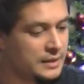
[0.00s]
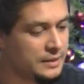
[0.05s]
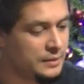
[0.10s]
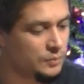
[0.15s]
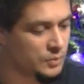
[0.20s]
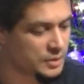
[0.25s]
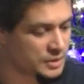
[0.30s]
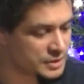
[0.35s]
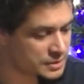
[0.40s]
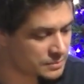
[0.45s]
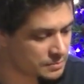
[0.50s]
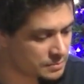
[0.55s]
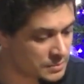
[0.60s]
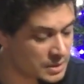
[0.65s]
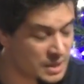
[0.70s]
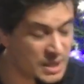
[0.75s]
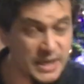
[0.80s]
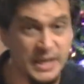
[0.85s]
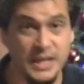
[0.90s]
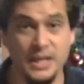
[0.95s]
was
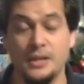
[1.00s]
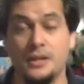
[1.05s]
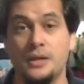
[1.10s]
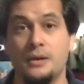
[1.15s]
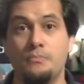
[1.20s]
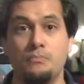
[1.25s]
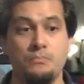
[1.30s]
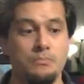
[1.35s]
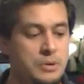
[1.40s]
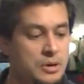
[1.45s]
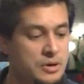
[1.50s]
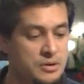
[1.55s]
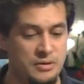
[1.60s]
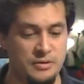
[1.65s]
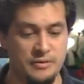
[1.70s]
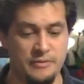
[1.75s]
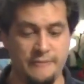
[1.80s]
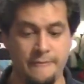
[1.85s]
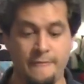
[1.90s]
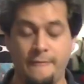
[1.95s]
my number
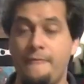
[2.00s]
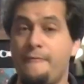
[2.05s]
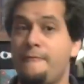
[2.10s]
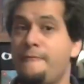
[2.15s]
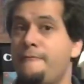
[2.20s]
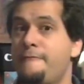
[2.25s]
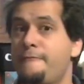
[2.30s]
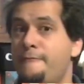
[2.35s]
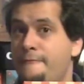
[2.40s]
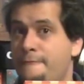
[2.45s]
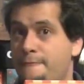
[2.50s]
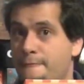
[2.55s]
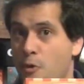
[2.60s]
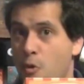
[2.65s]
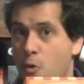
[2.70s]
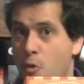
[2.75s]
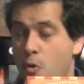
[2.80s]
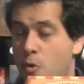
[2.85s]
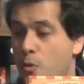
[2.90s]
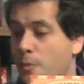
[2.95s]

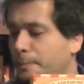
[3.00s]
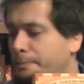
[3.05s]
4.